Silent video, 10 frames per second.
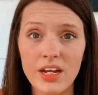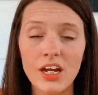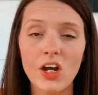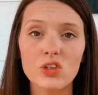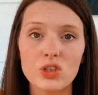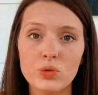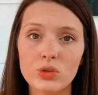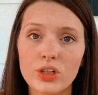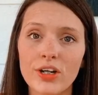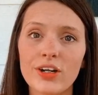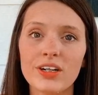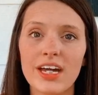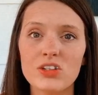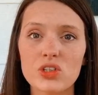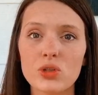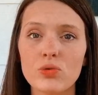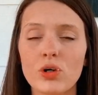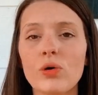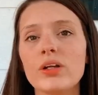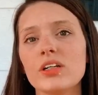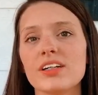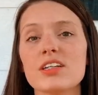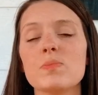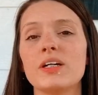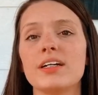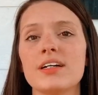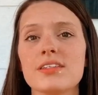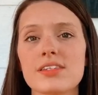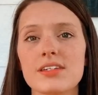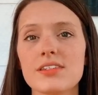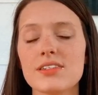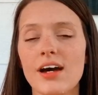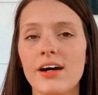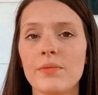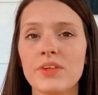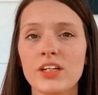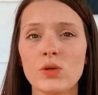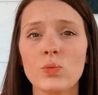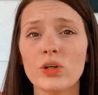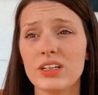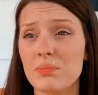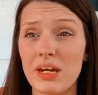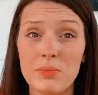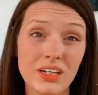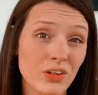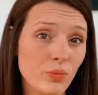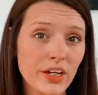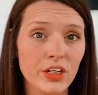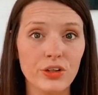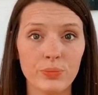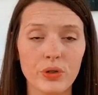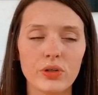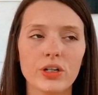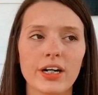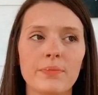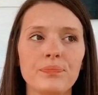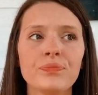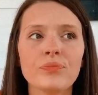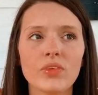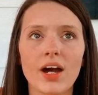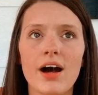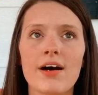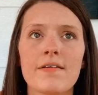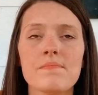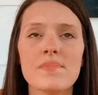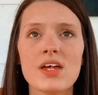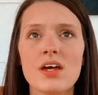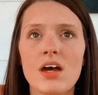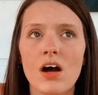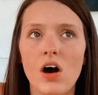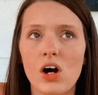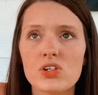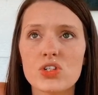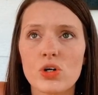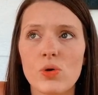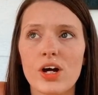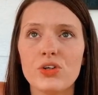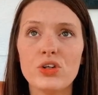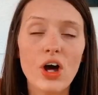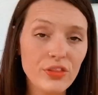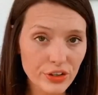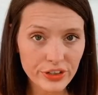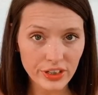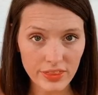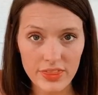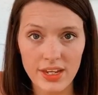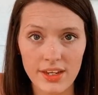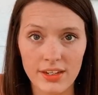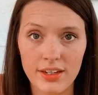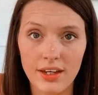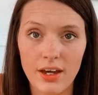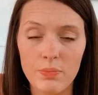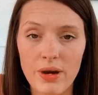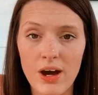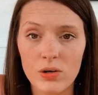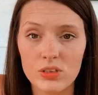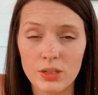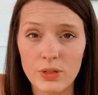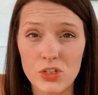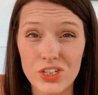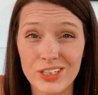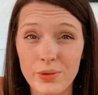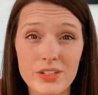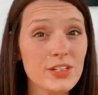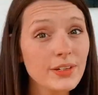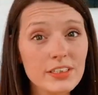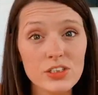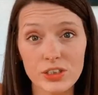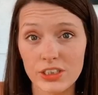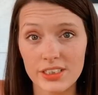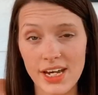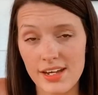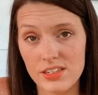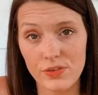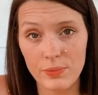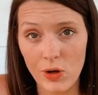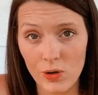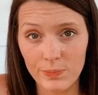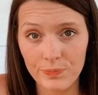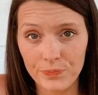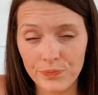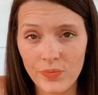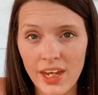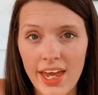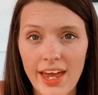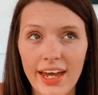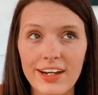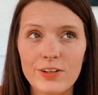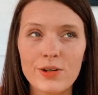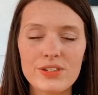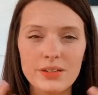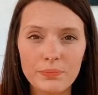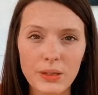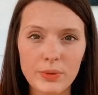to learn and to grow in your experiences than you would maybe in a regular program. Also, another good thing about WGU is you get to do your tests from home. And I know some people might